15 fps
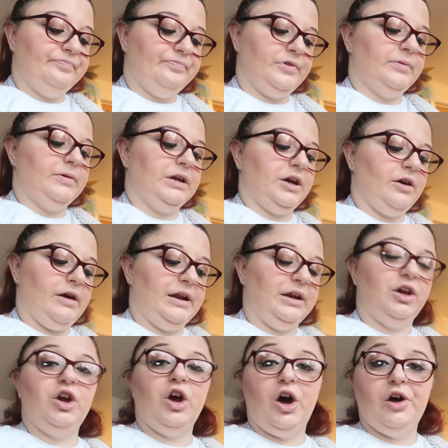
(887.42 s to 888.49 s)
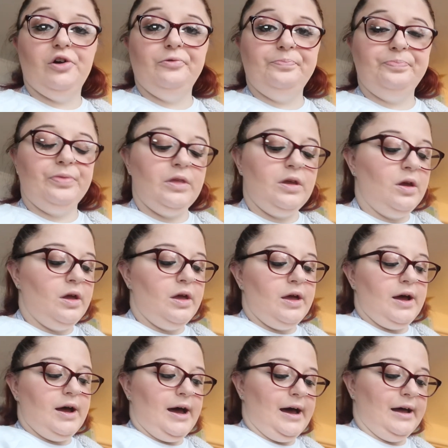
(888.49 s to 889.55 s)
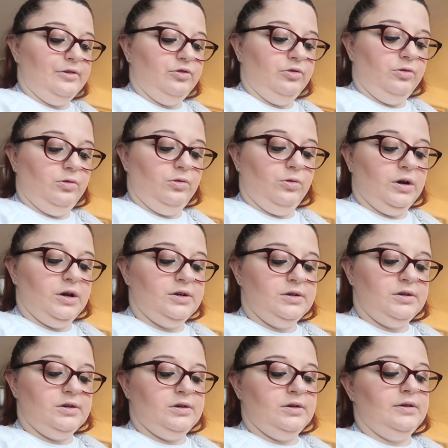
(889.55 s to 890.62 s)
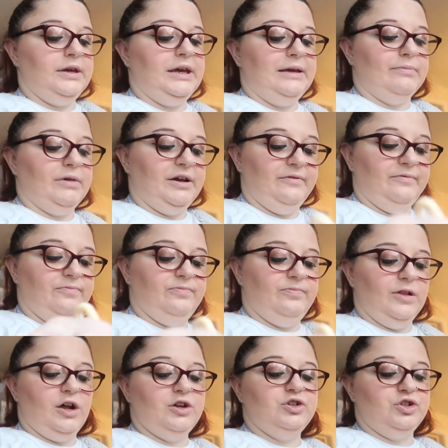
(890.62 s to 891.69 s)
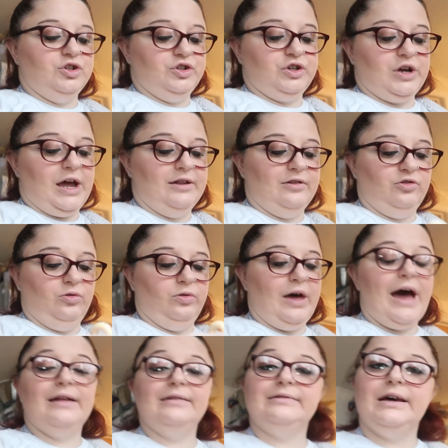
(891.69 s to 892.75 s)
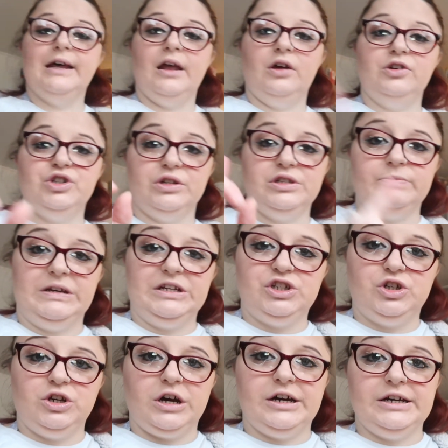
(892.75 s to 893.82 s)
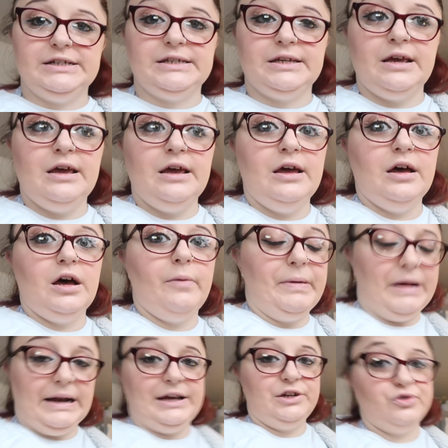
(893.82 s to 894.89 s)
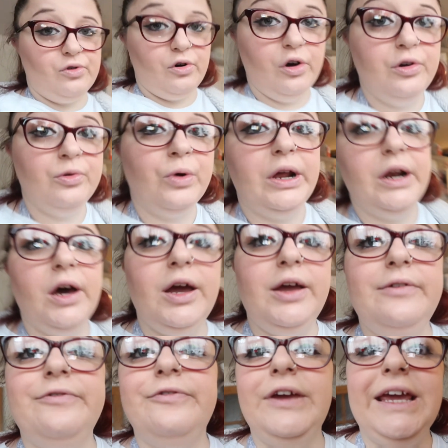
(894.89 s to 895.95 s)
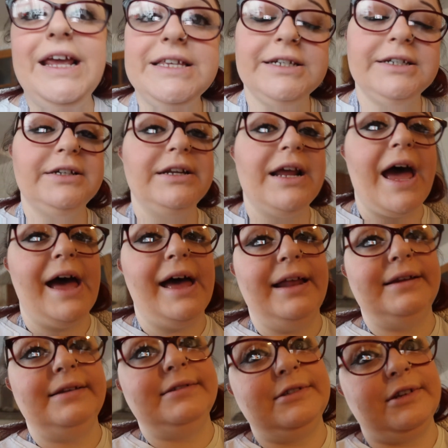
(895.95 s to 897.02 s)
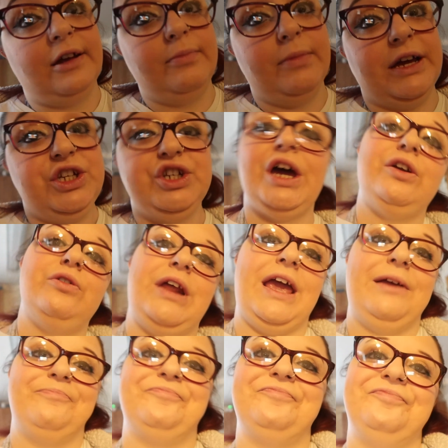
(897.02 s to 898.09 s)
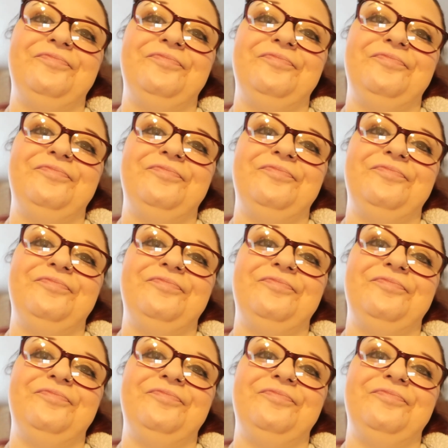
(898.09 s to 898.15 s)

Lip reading: I'm gonna go ahead and go and eat my lunch and do that, and I shall speak to you guys a bit later on when I've eaten and done my channel name.